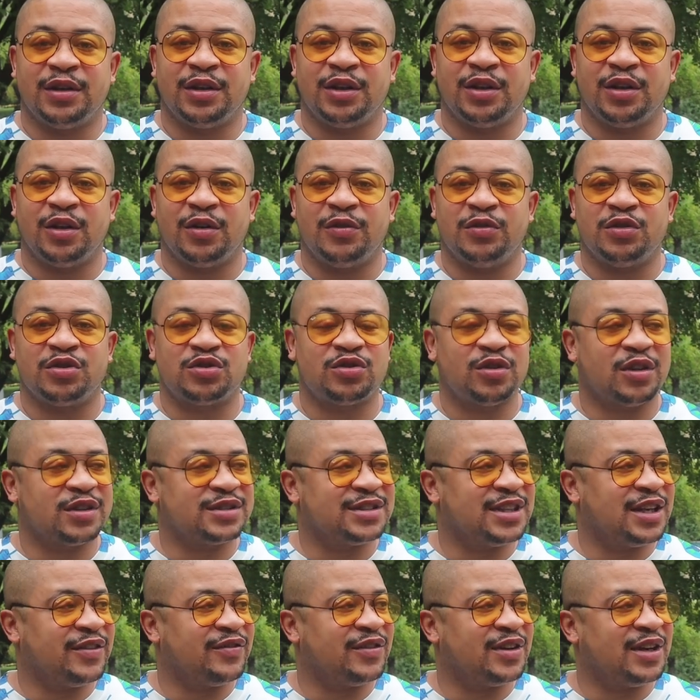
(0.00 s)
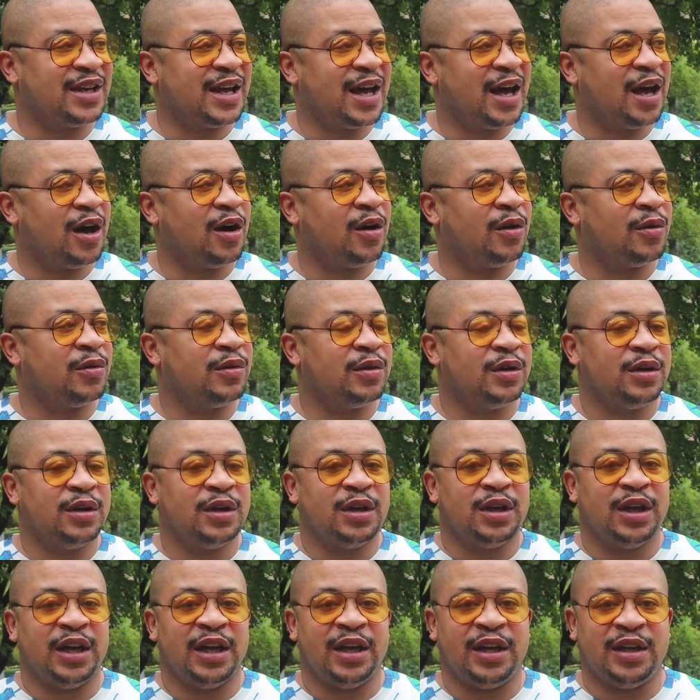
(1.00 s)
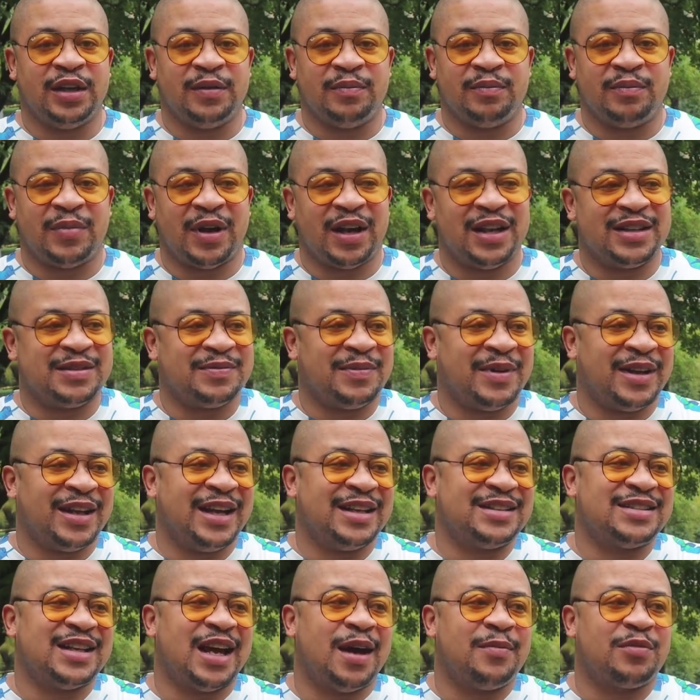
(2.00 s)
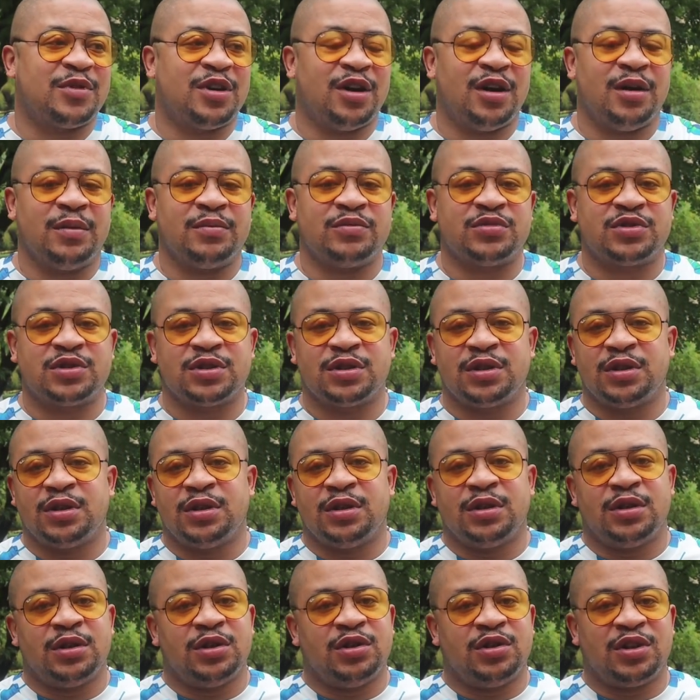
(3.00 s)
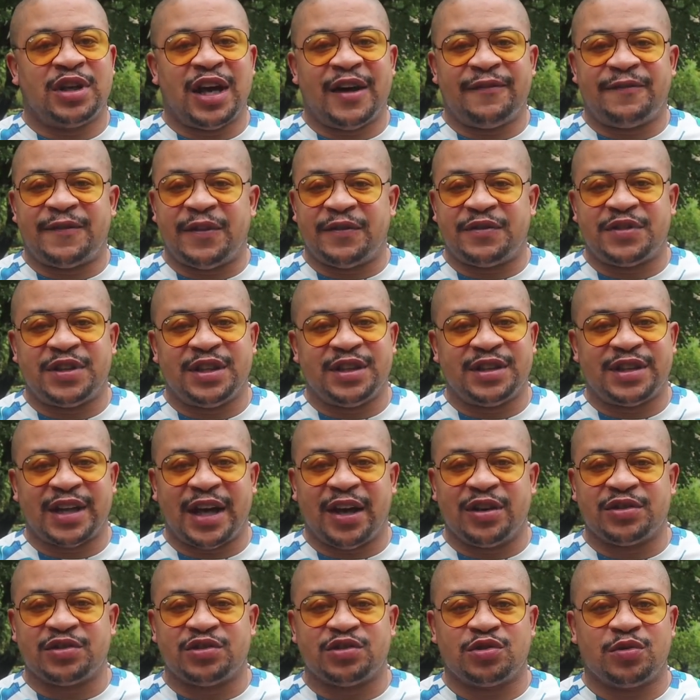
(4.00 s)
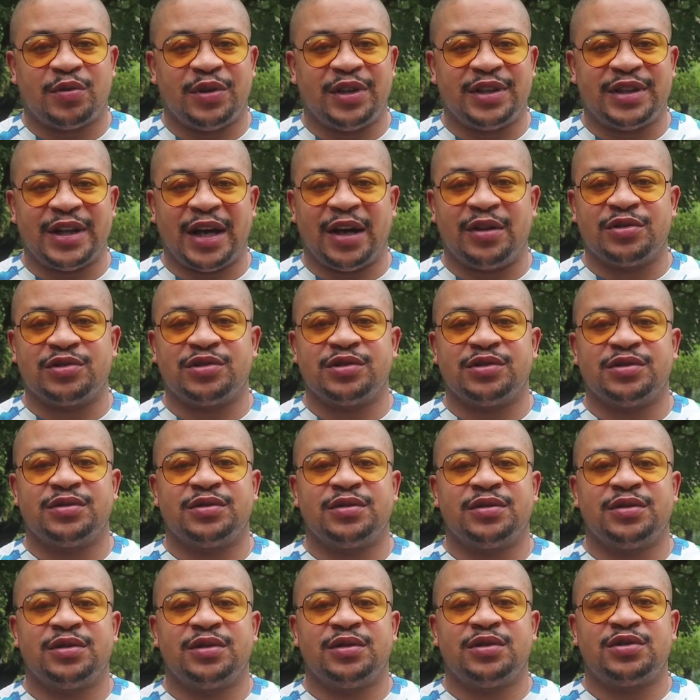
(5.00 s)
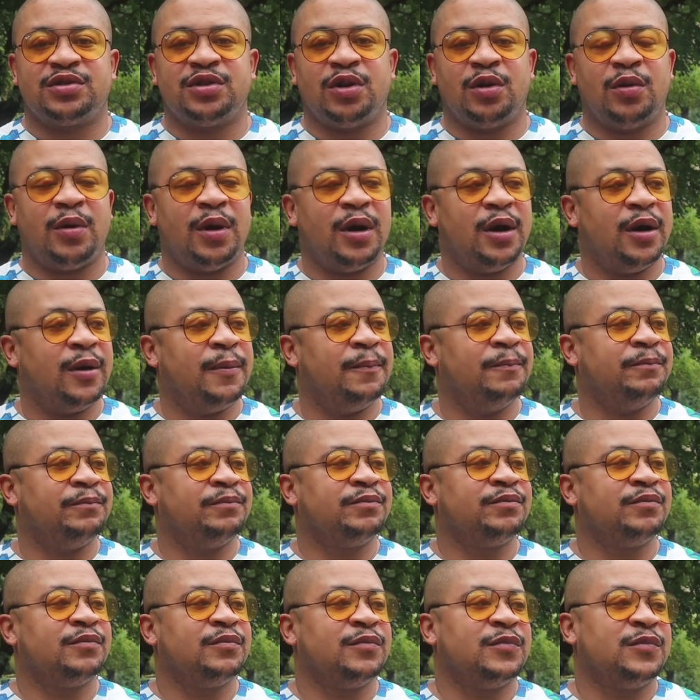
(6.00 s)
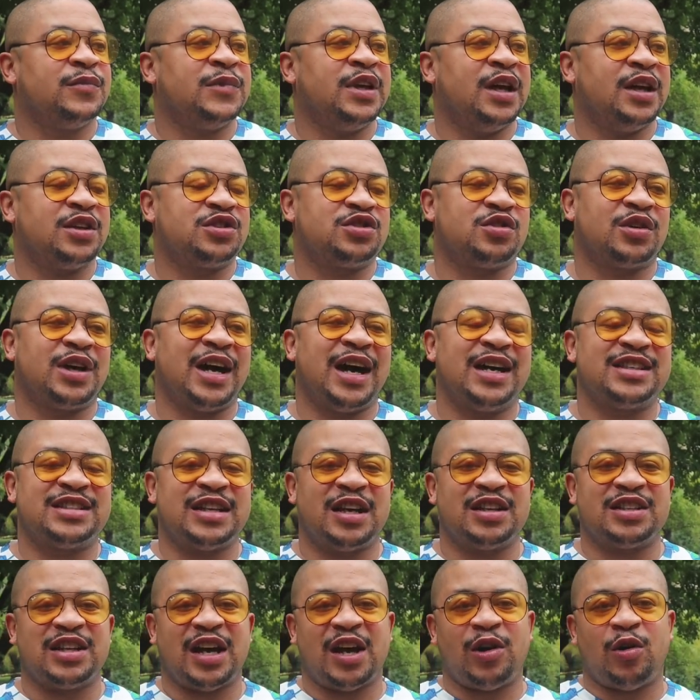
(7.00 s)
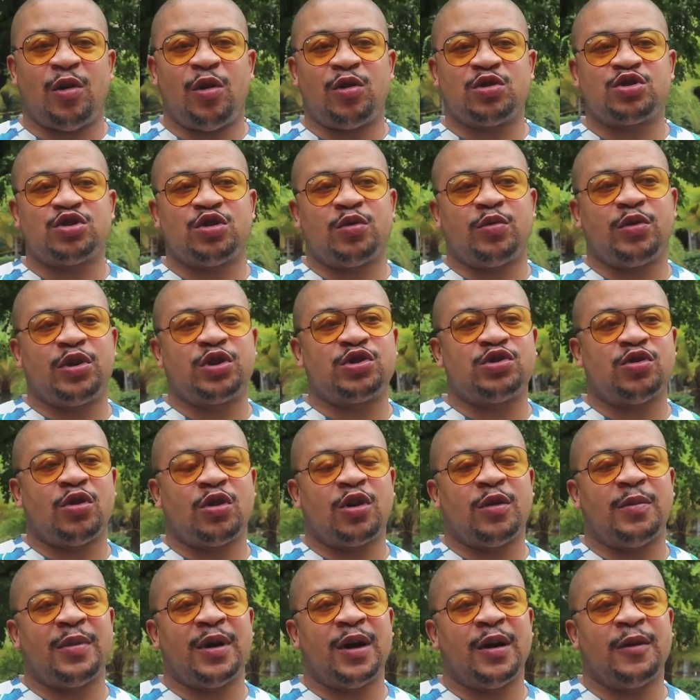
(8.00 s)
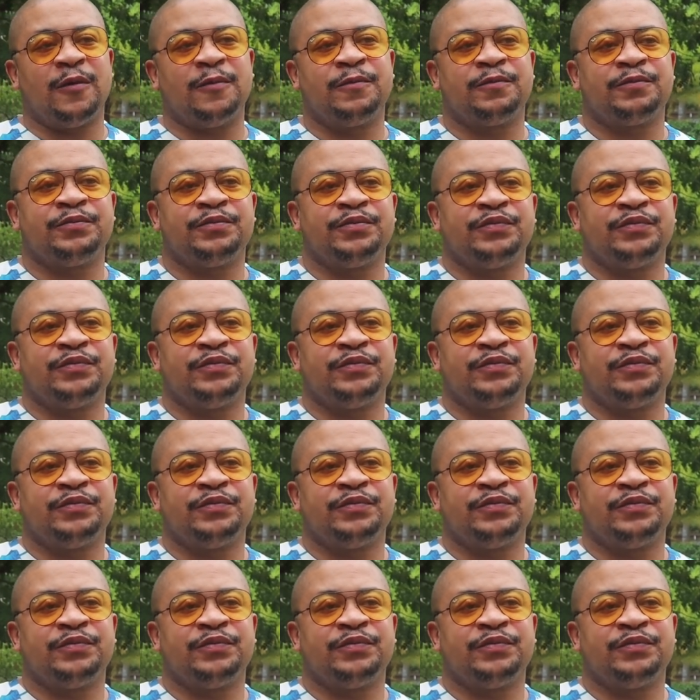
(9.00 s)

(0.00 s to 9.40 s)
You know, you start saving now, and by that time comes, you got 15,000, 20,000. So yeah, so guys, I also wanna talk about